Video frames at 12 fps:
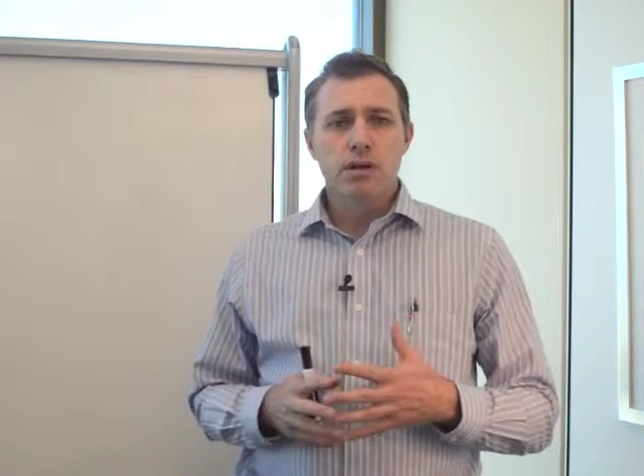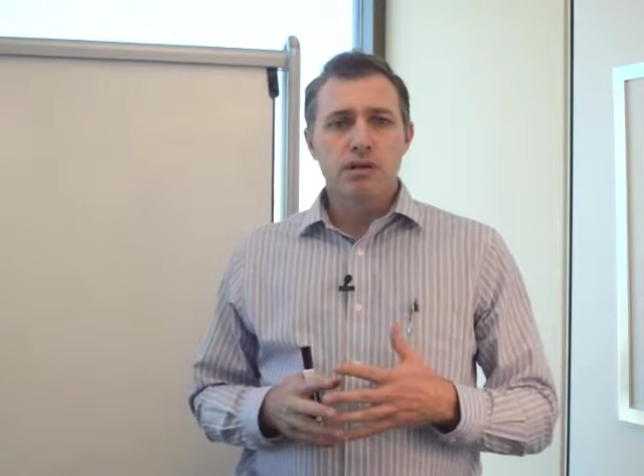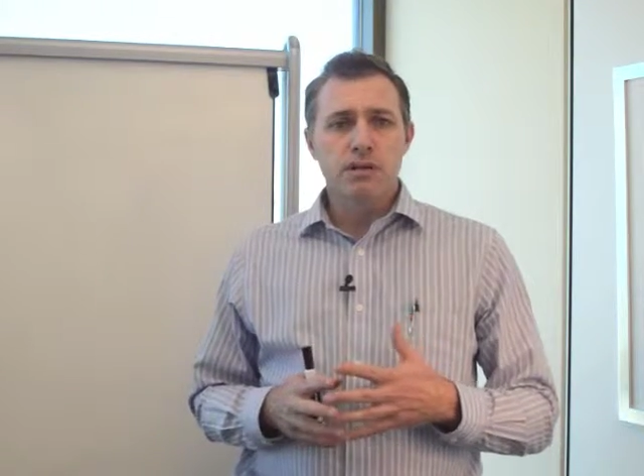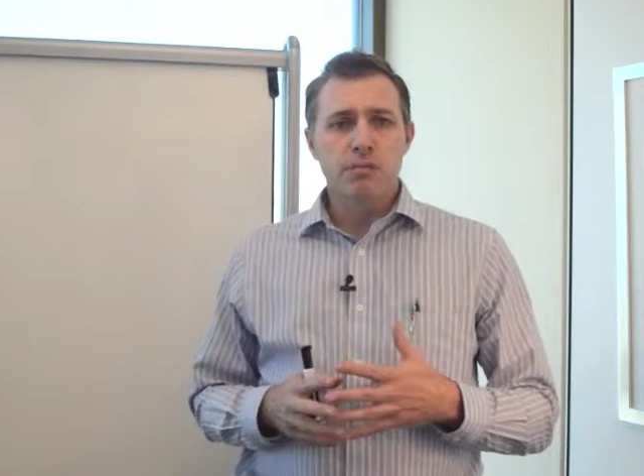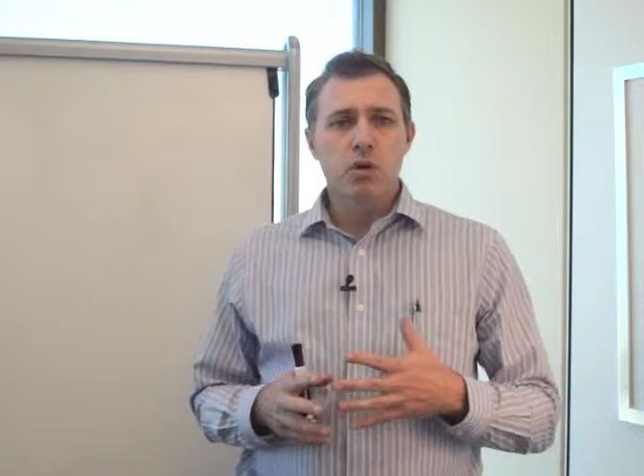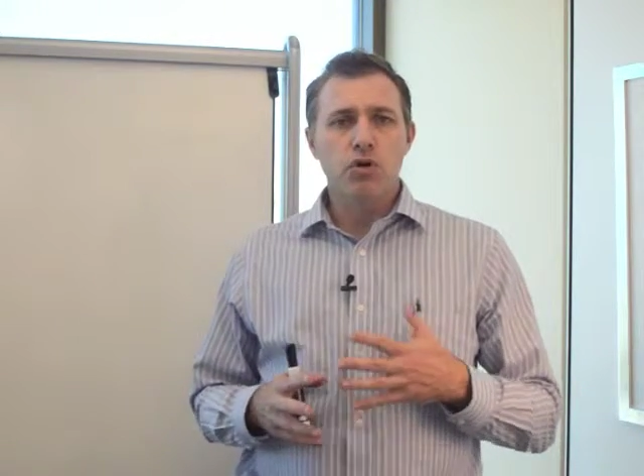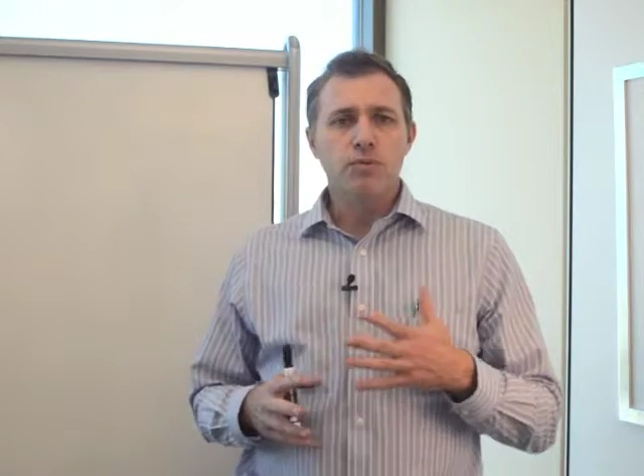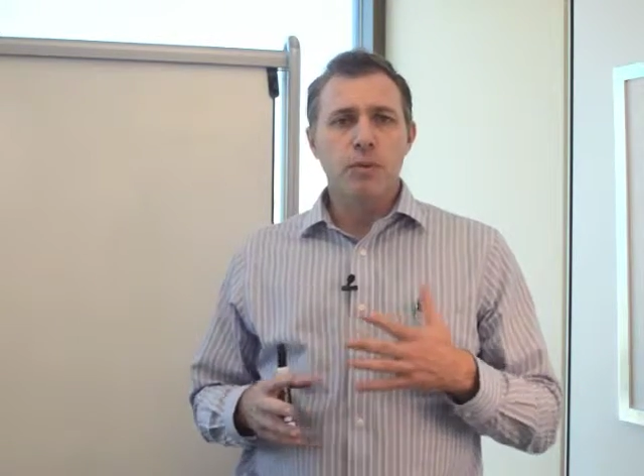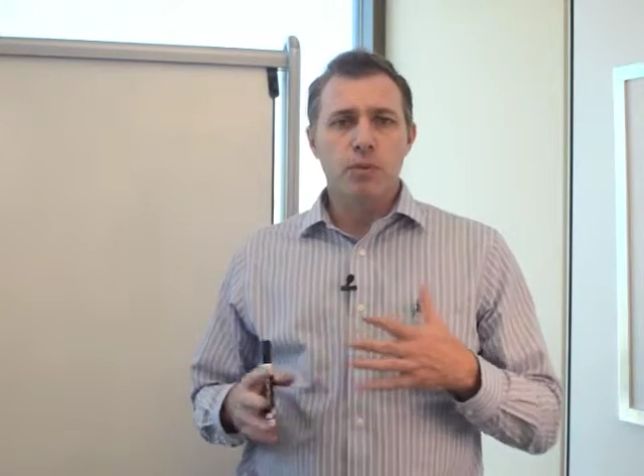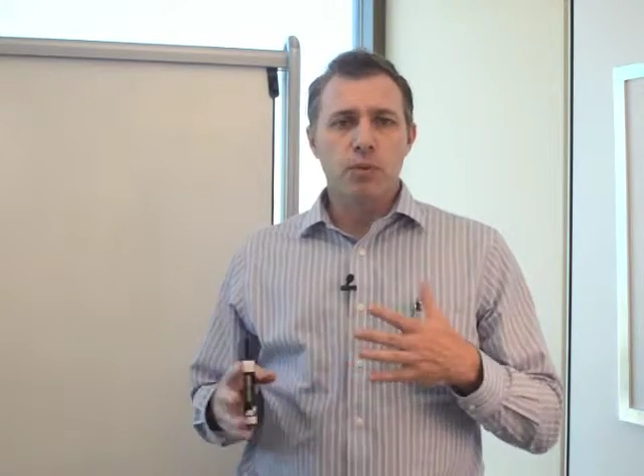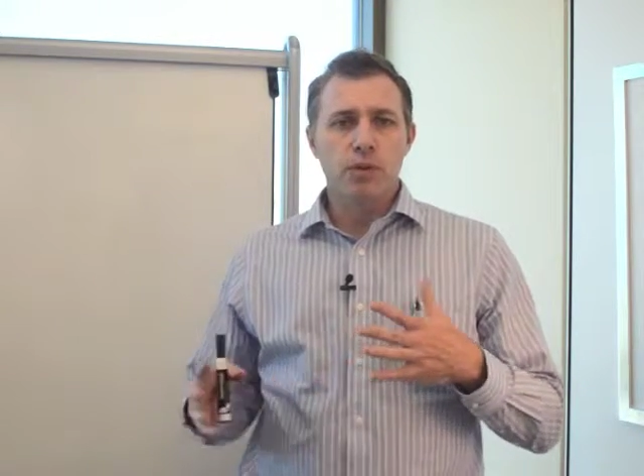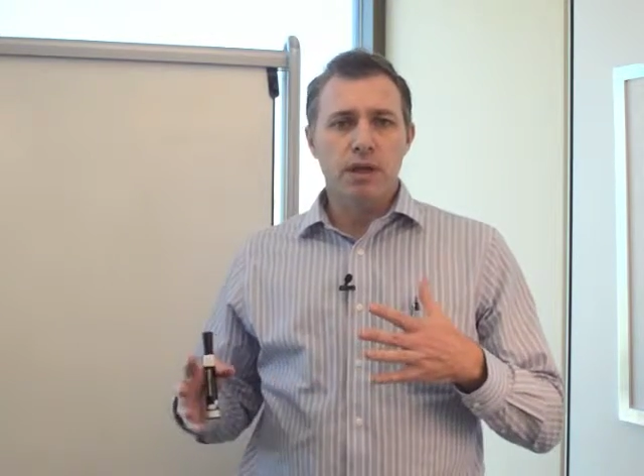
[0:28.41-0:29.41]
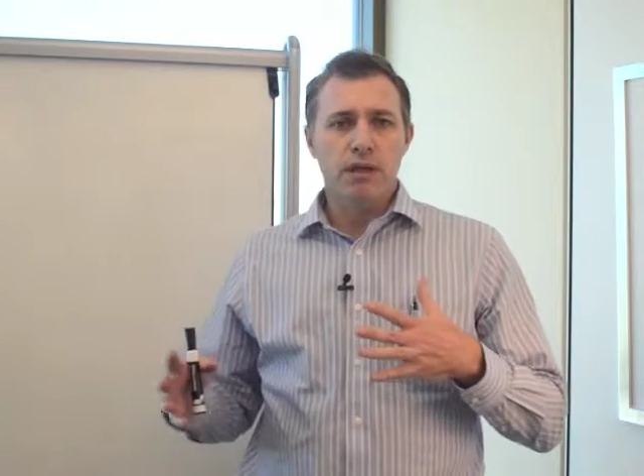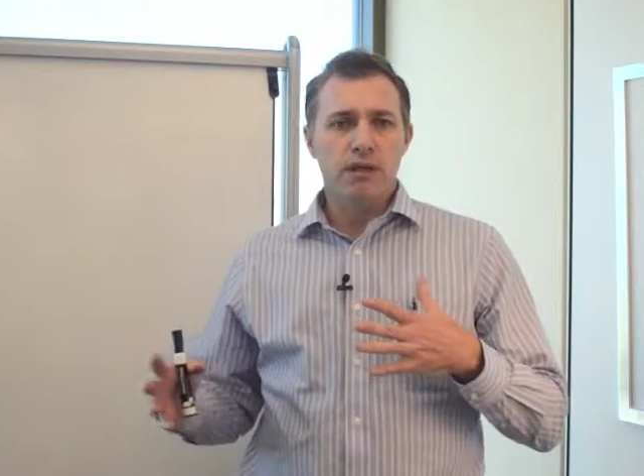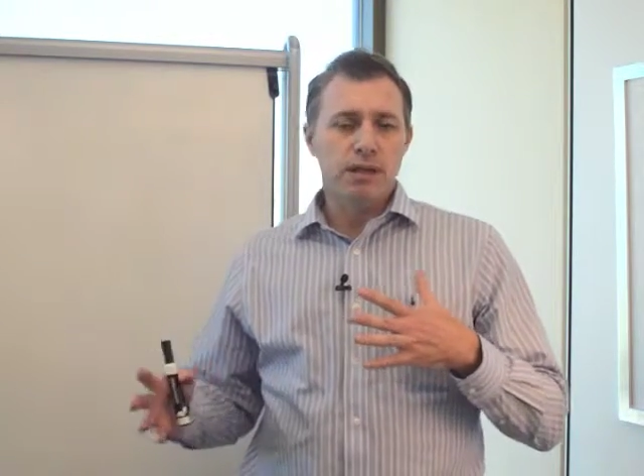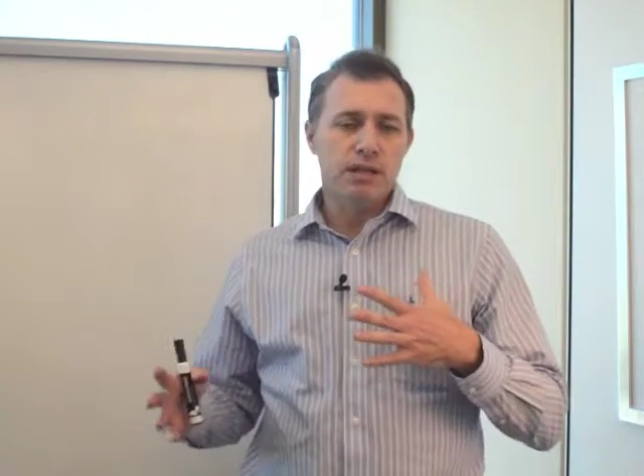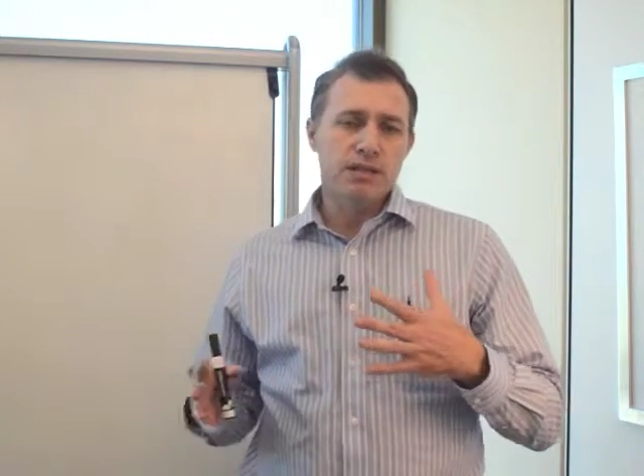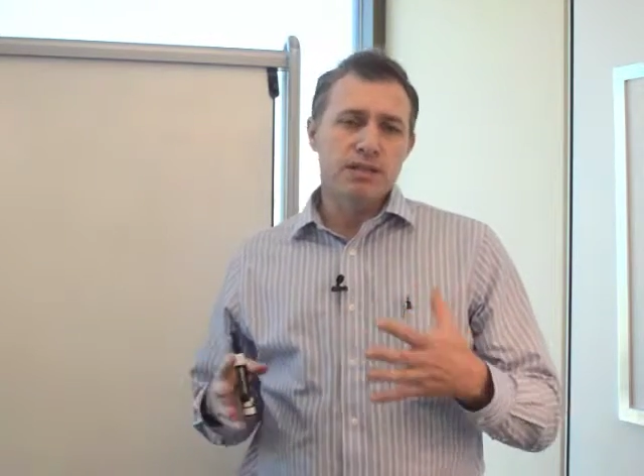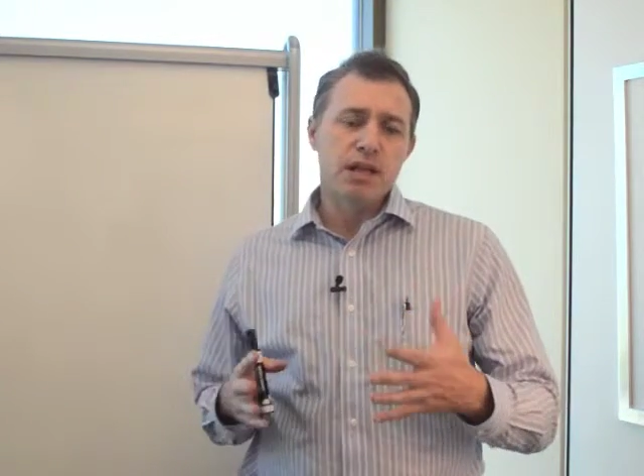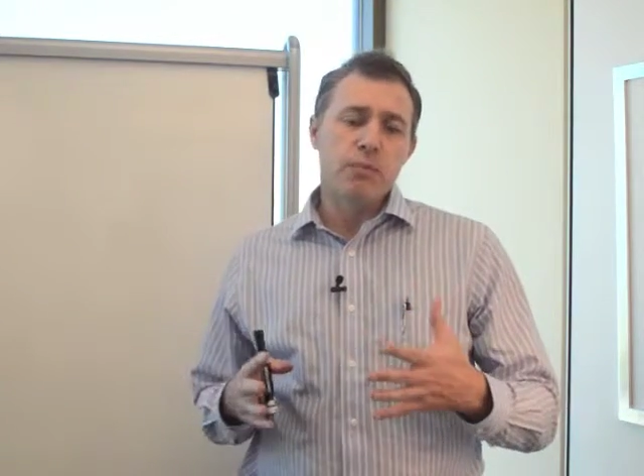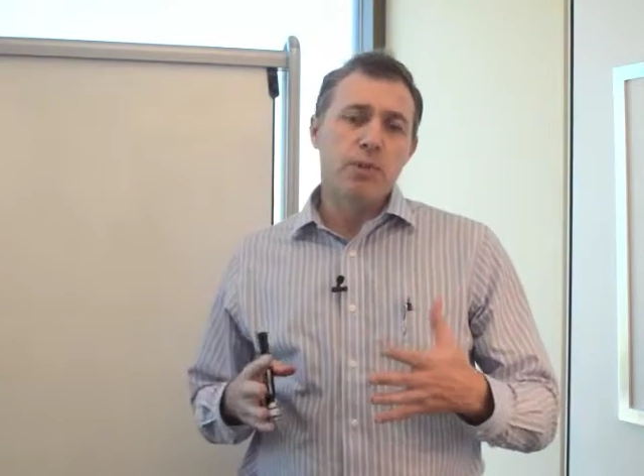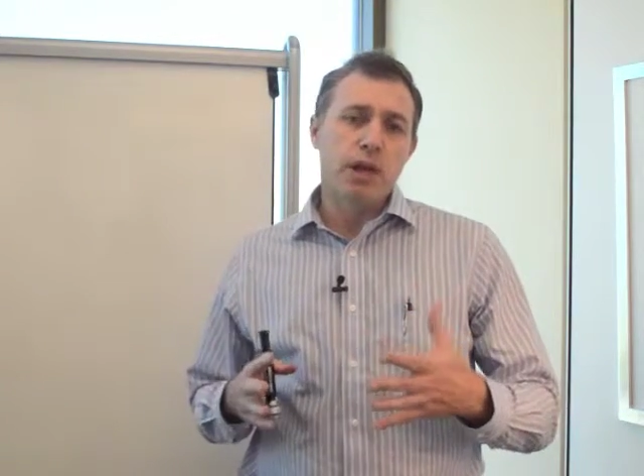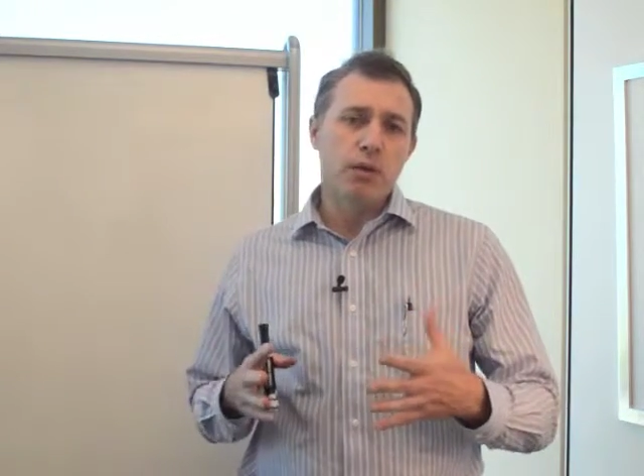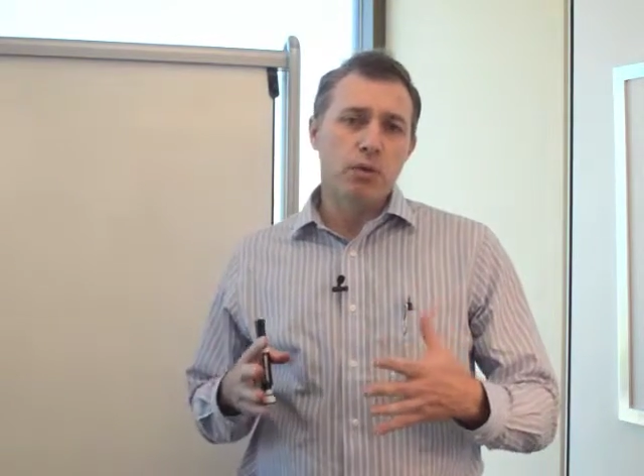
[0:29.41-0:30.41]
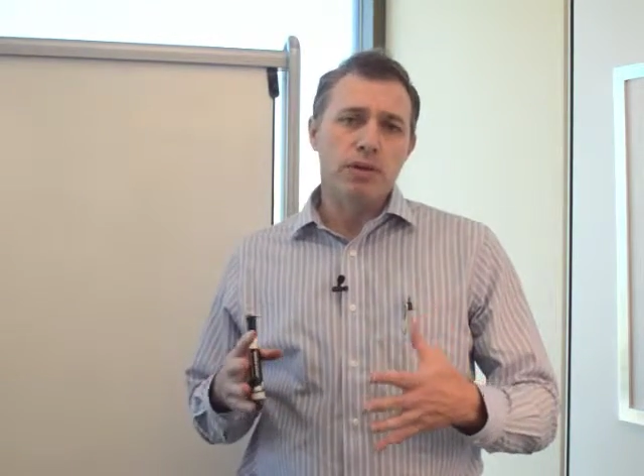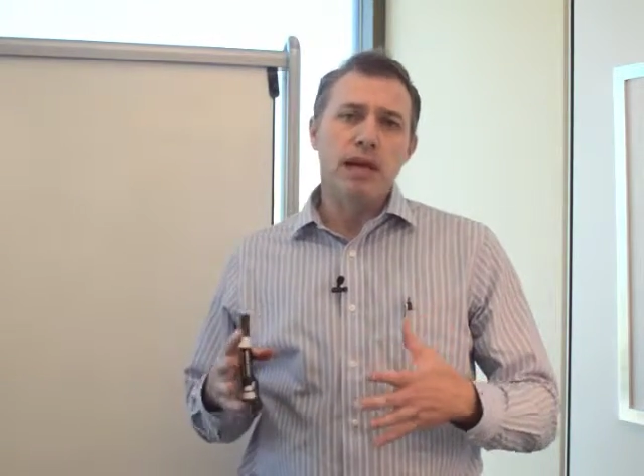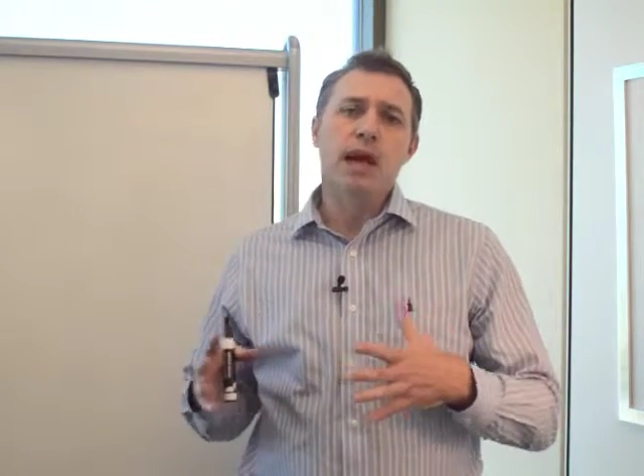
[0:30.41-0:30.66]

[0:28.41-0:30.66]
is that most people think that an estate plan only